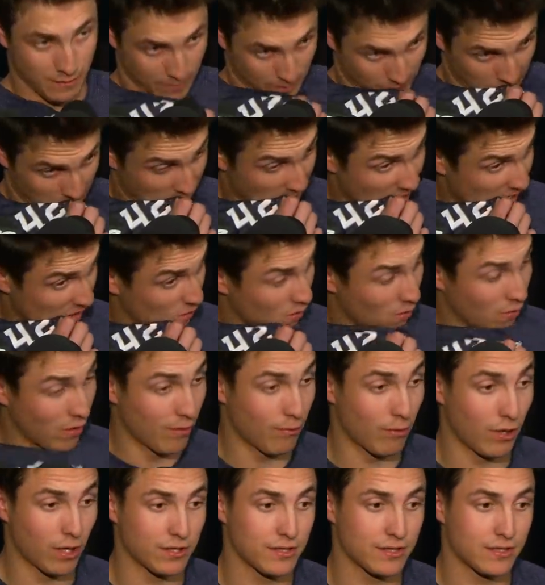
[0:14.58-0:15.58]
Yeah, no, I
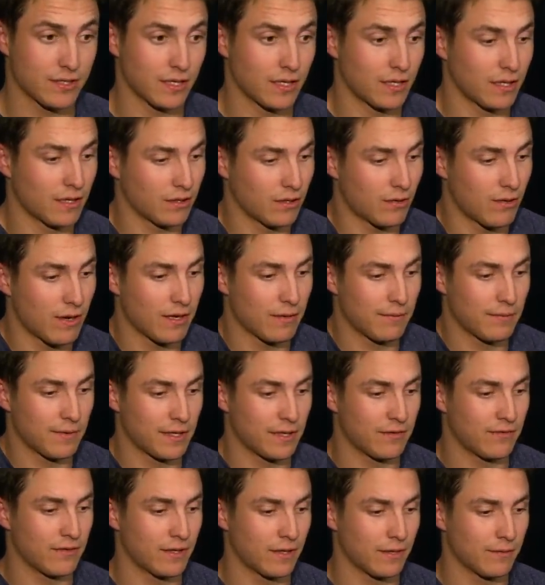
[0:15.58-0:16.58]
watched quite a
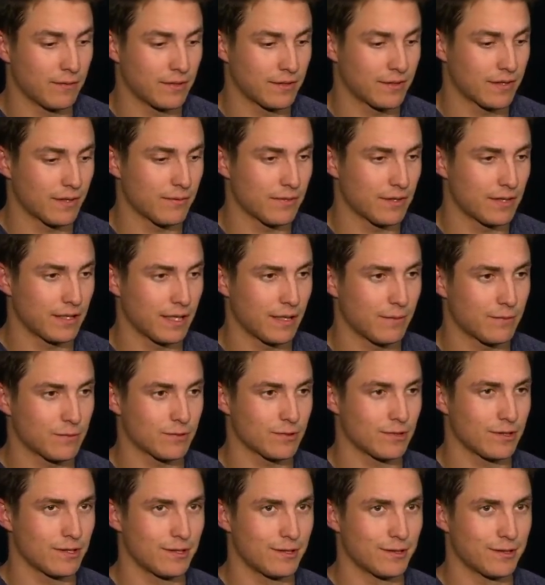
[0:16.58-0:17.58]
bit of it. I mean, some of the games
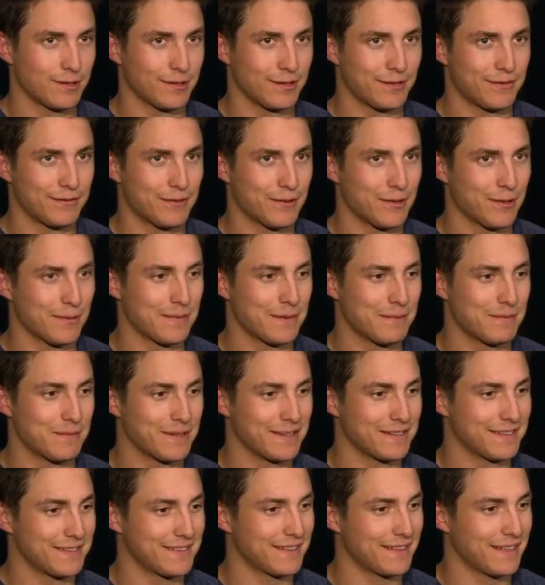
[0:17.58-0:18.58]
were a little early for me,
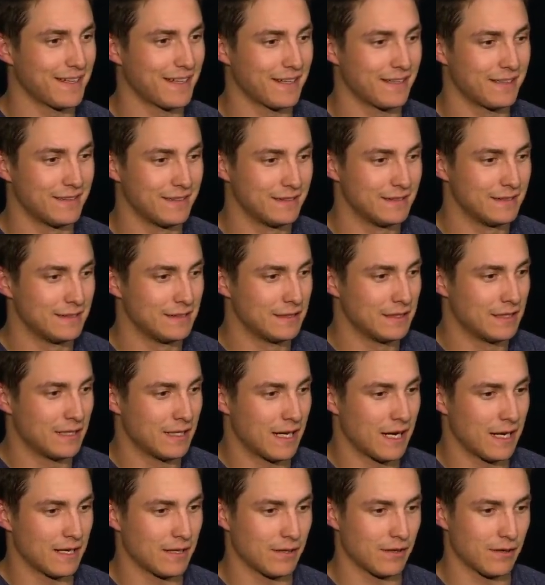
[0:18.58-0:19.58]
but
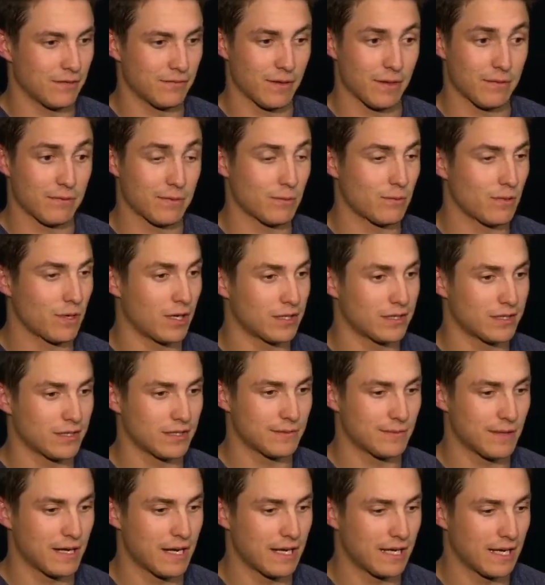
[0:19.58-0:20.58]
I've been watching
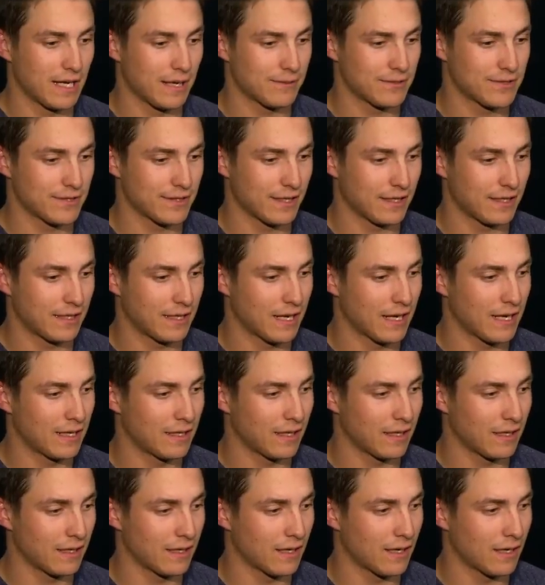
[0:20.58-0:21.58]
as many games as I can,
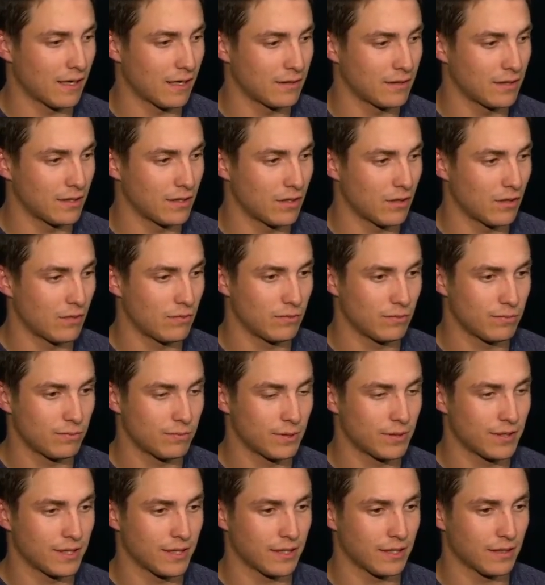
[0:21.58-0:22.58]
and you know,
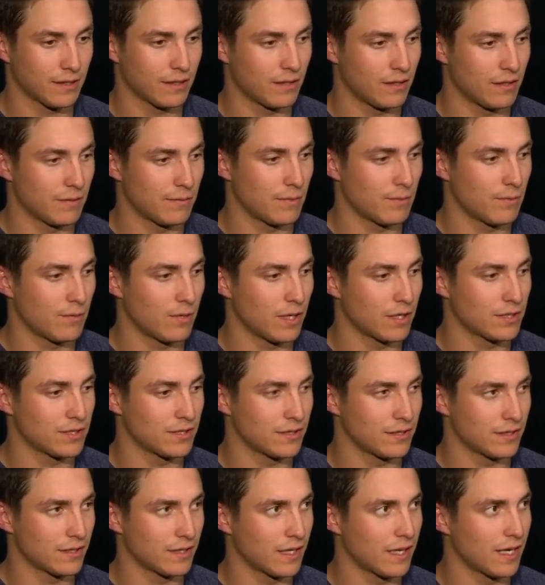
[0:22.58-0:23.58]
particularly been
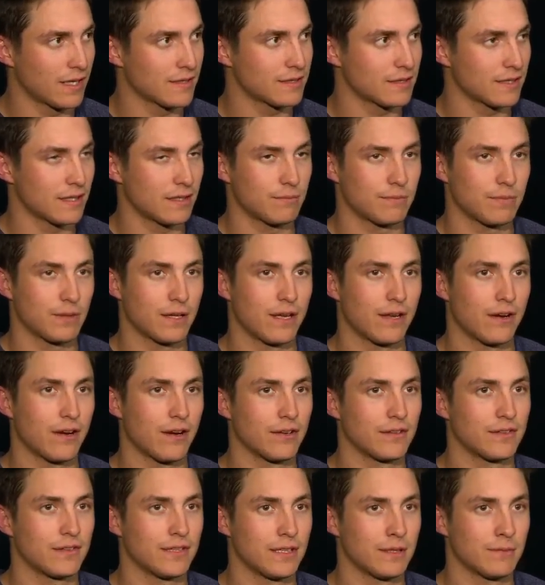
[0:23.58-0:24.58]
watching the guys that play on
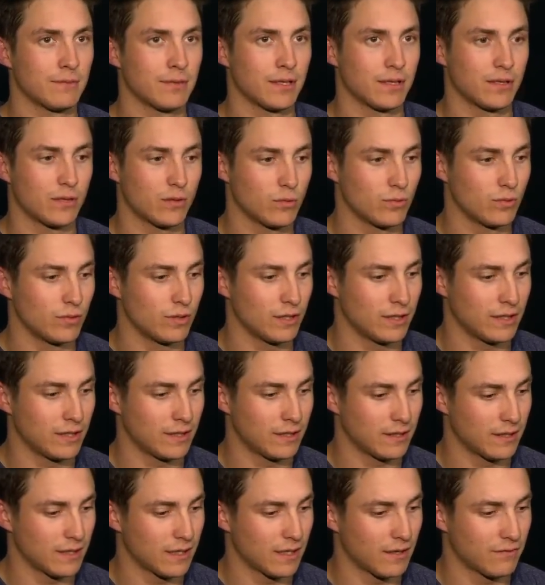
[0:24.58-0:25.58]
our team, like Cooley
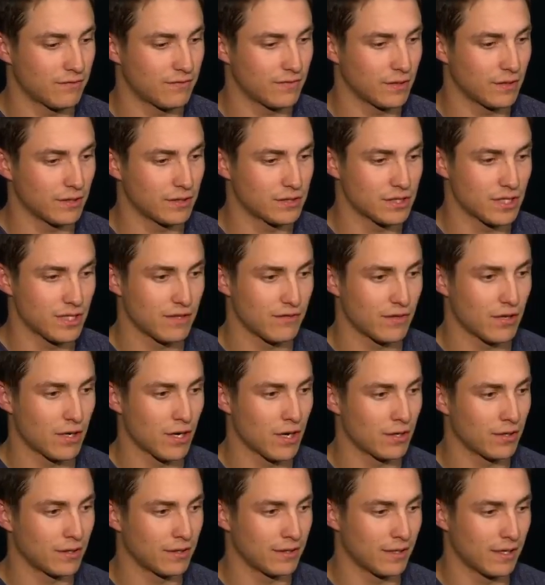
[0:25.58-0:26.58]
and Phil and
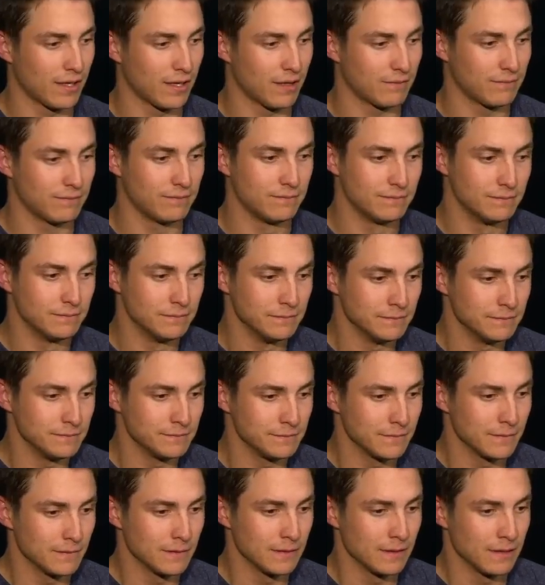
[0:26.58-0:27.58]
JVR, and
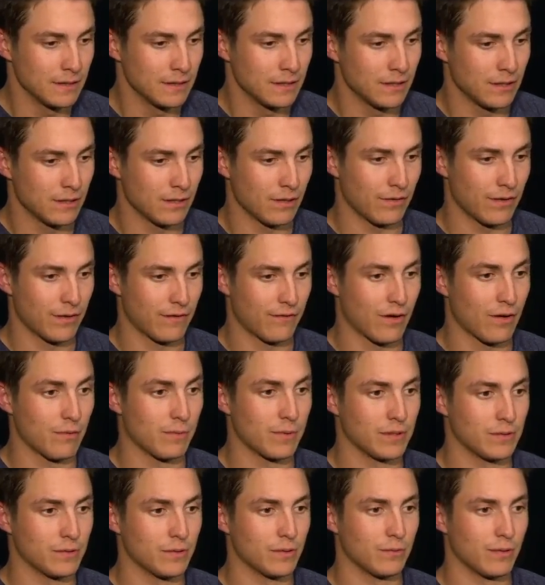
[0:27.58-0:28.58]
you know, they've all
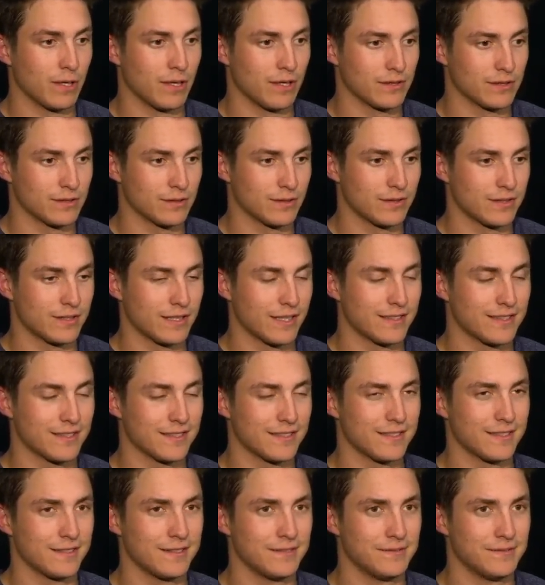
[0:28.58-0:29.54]
been doing well, so it's nice to see.